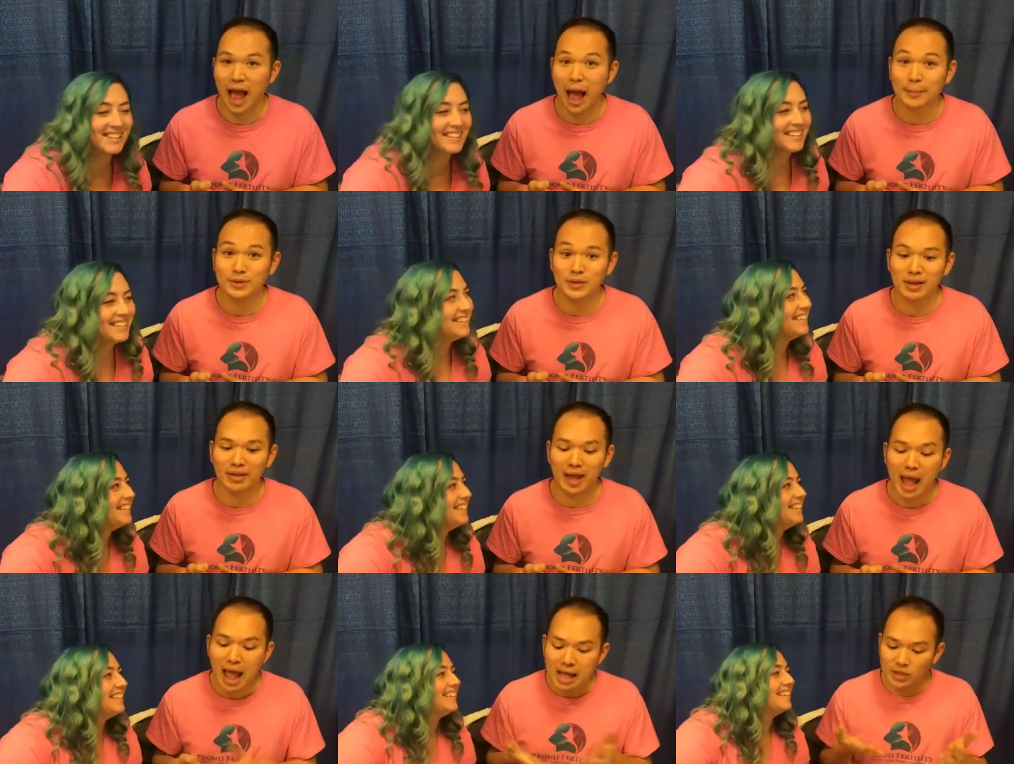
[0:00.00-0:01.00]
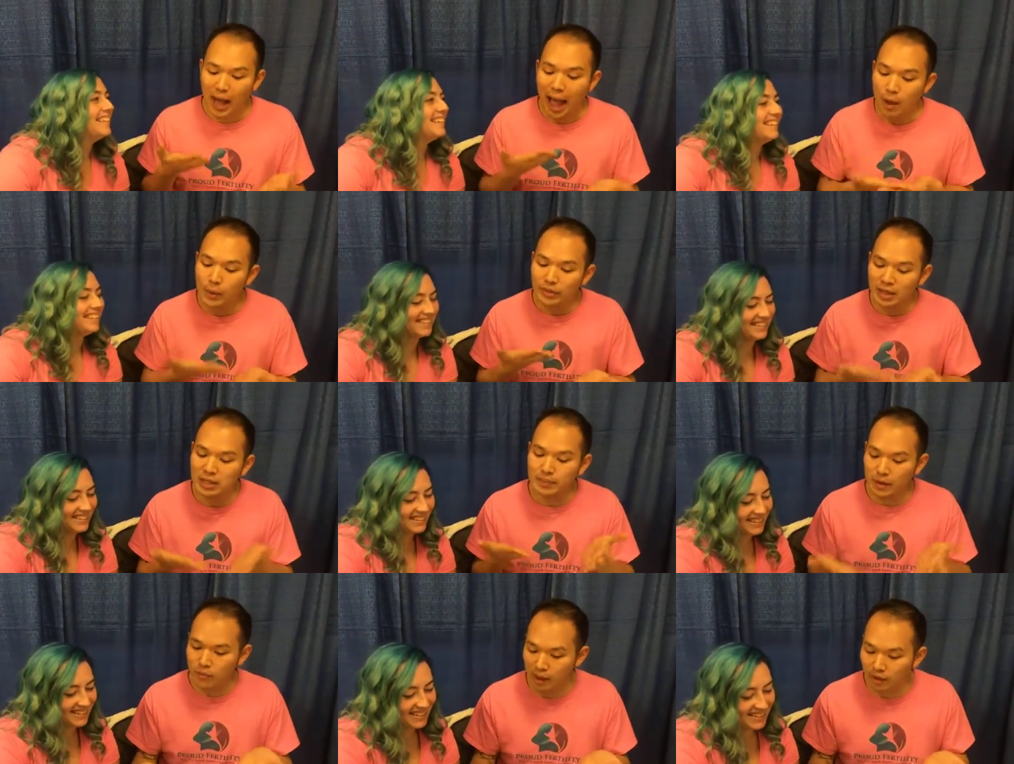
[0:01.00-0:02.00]
Speaker 1: Absolutely anything. So how would this
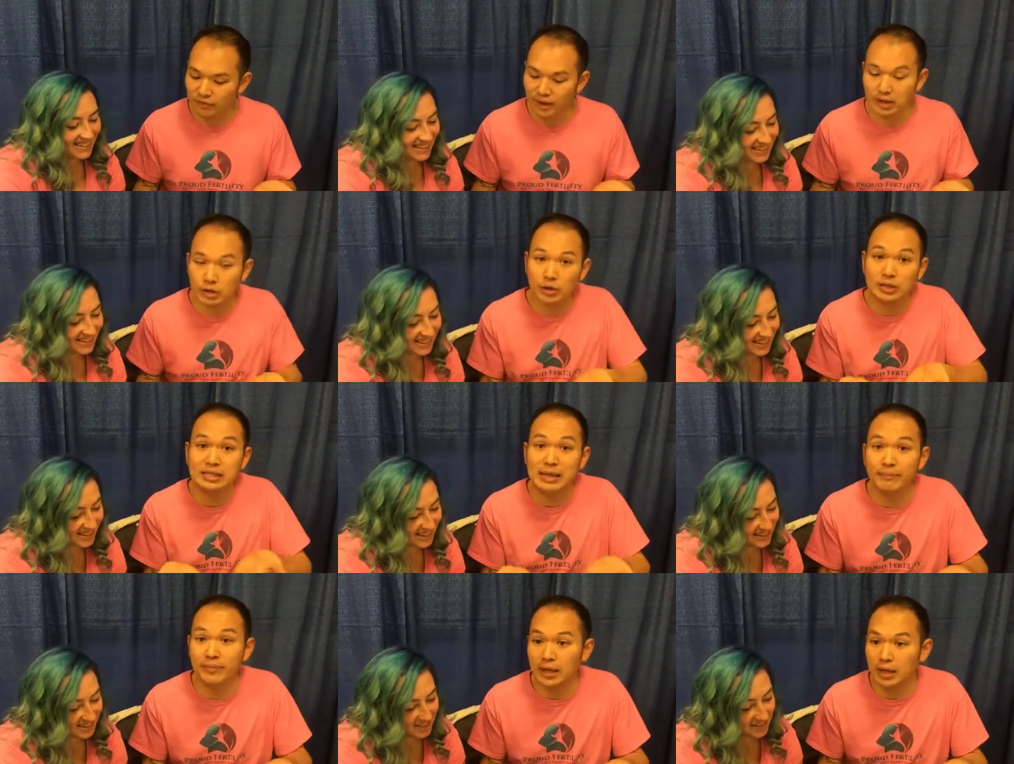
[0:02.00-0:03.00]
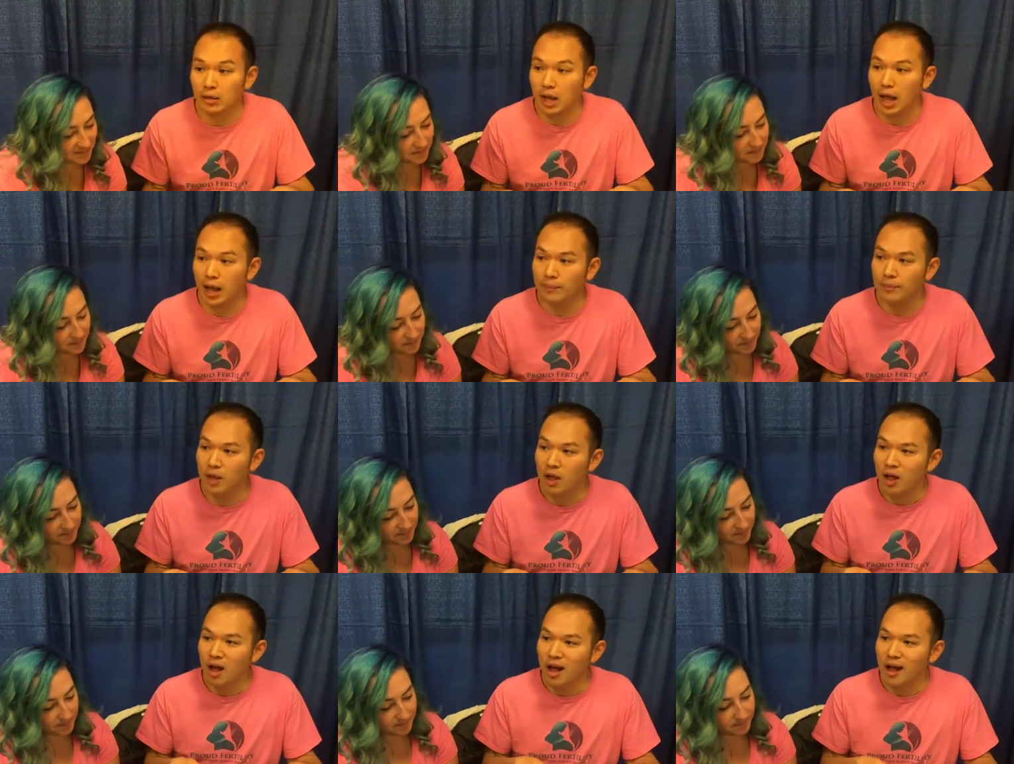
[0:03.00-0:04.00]
be relevant or something um,
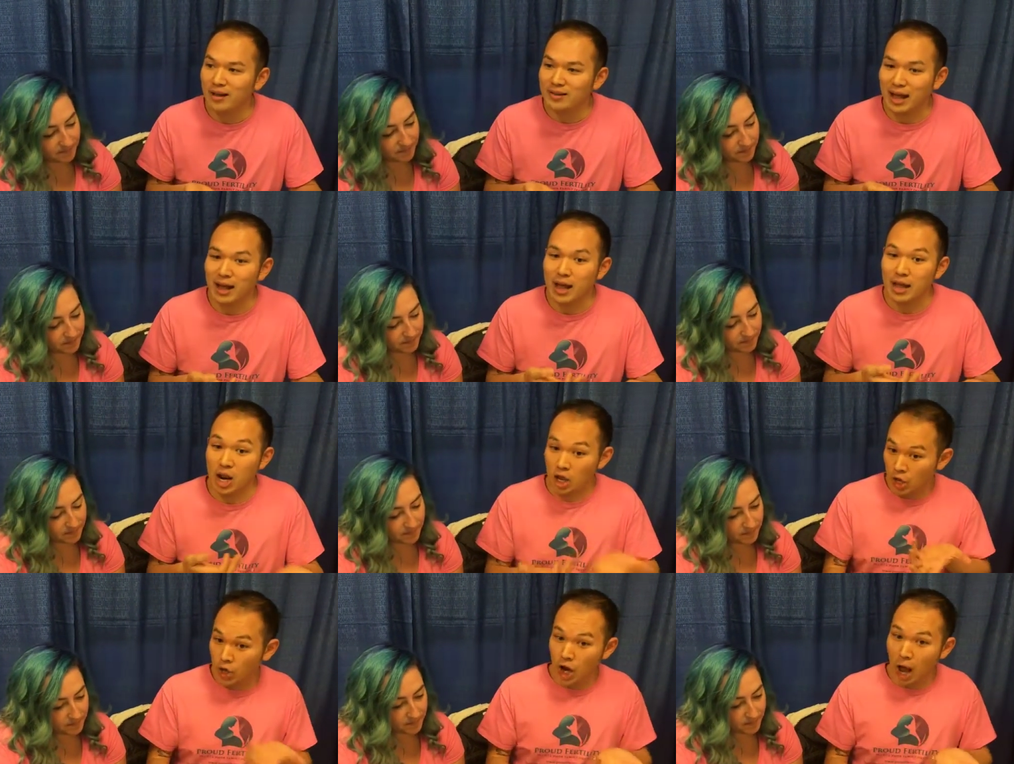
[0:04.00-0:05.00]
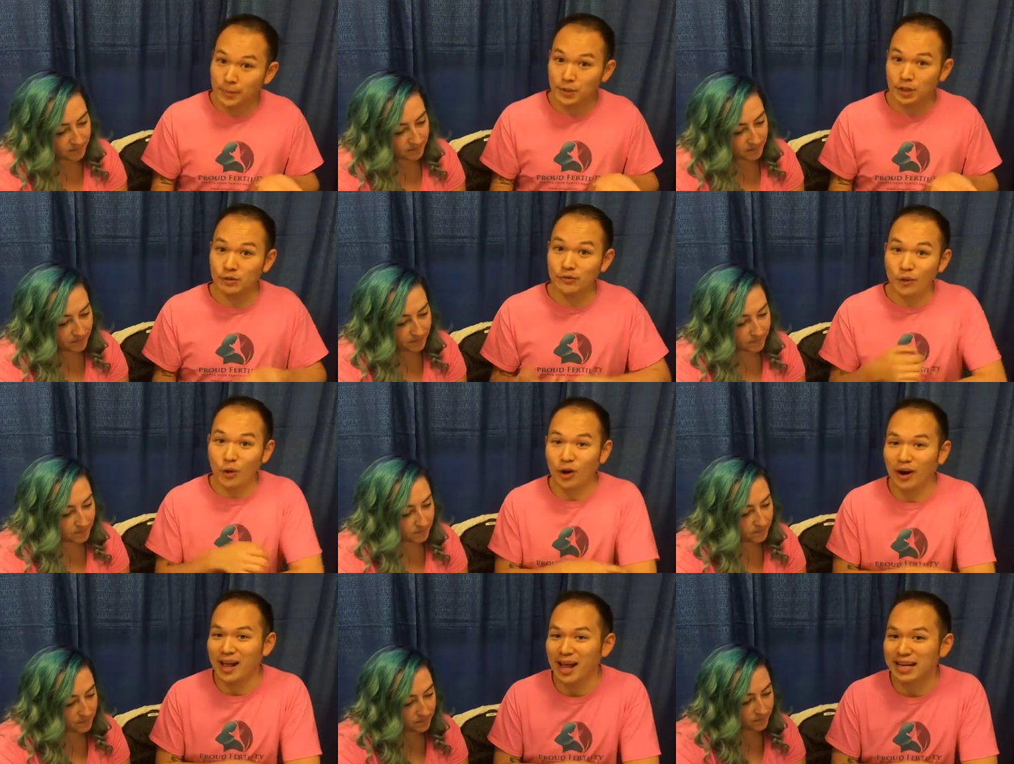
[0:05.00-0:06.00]
that a, a, good option
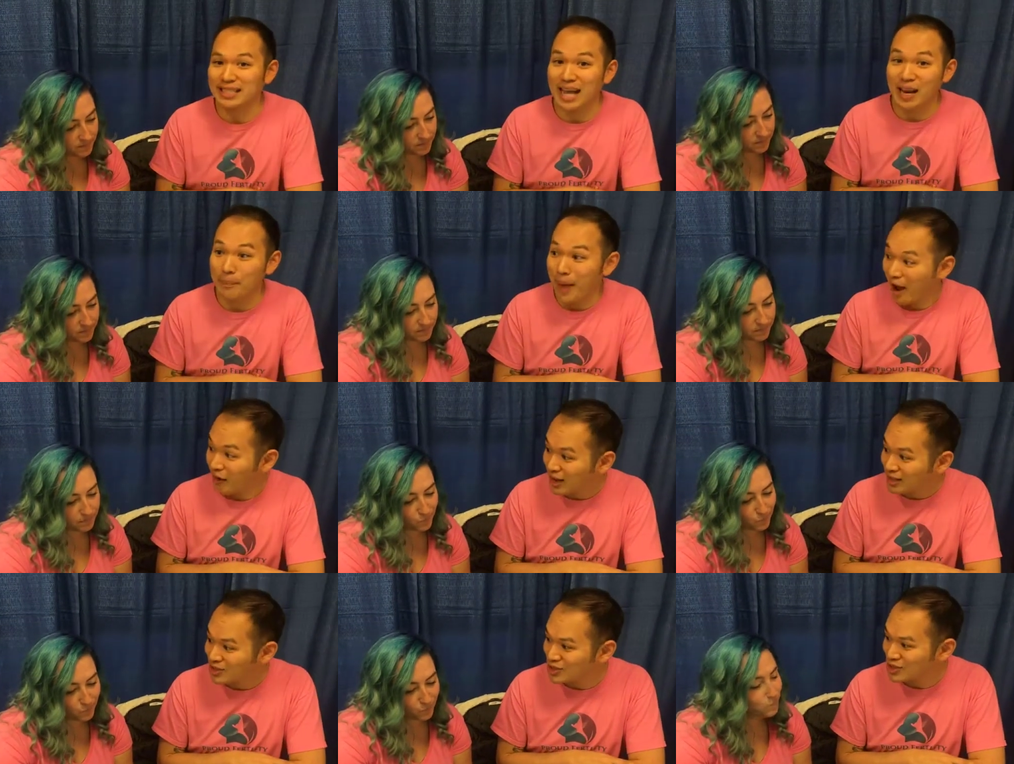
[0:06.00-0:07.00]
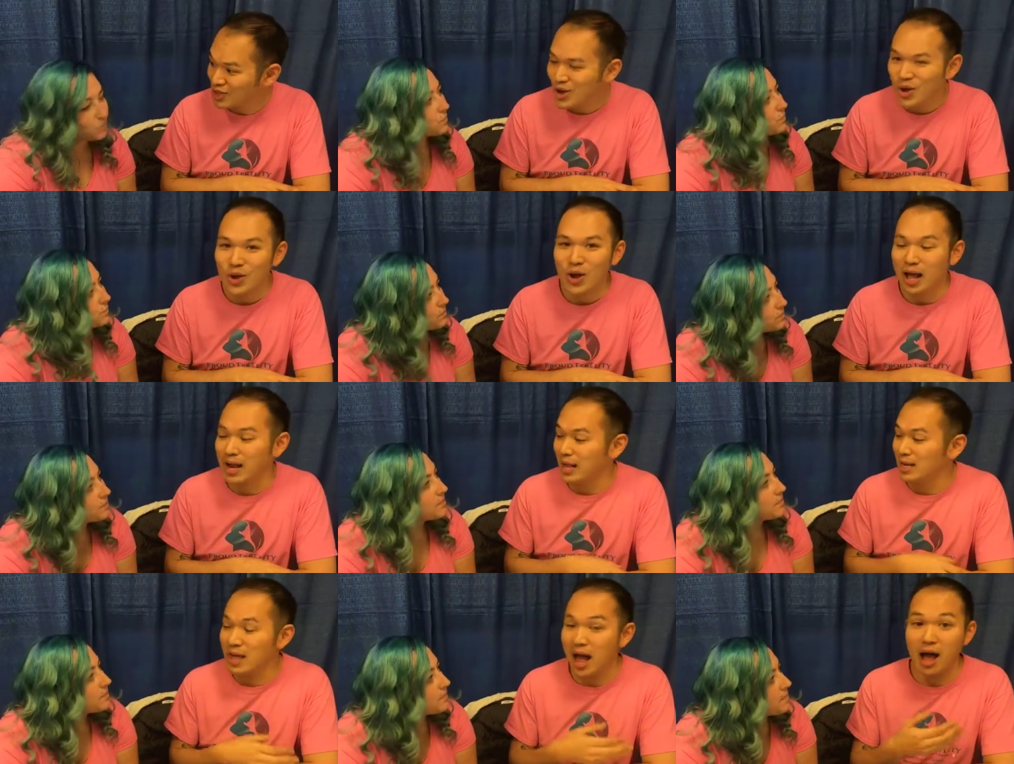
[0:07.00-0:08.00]
for intended parents
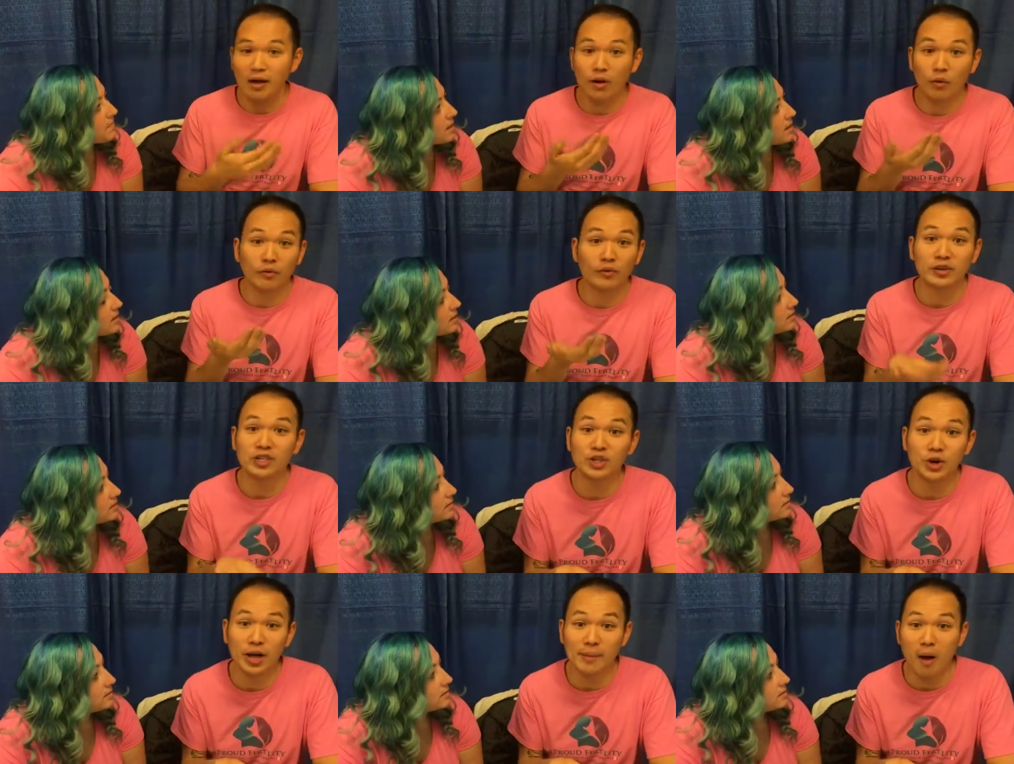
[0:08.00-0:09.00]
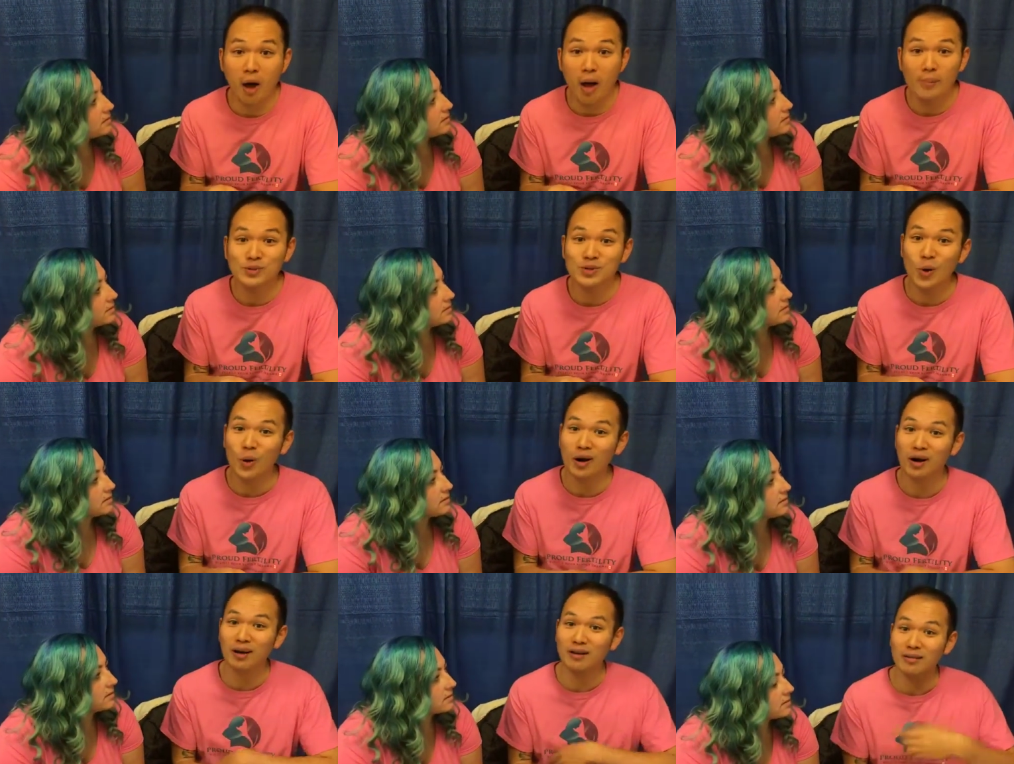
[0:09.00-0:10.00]
and uh, or for surrogate moms
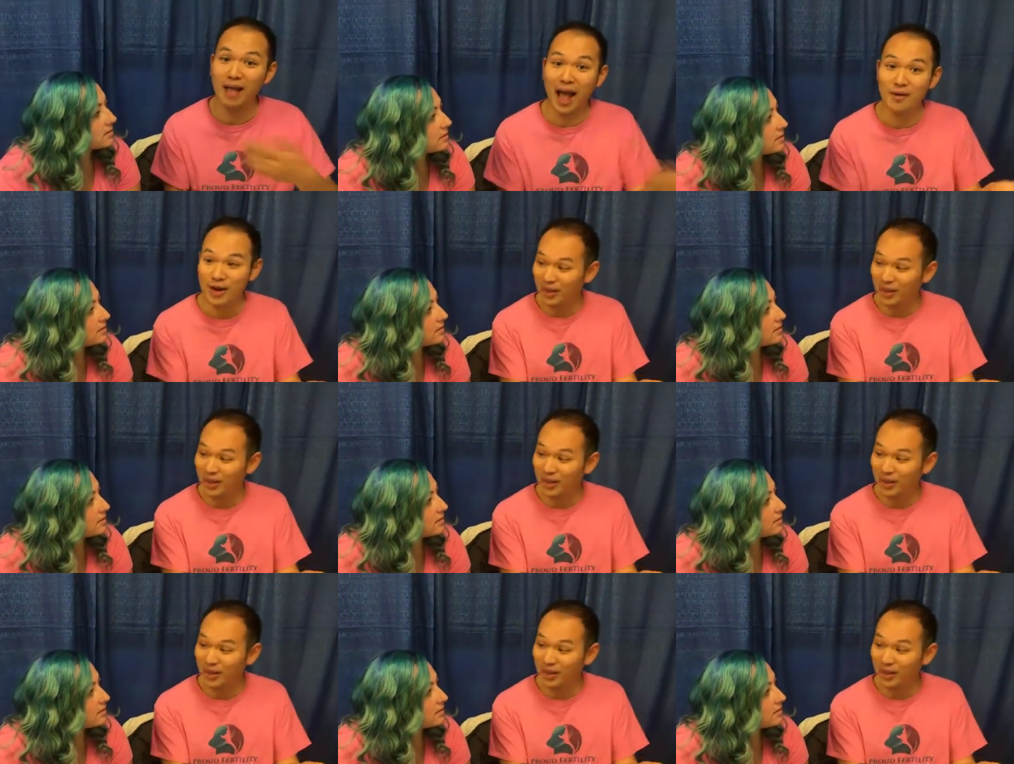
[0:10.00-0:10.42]
or the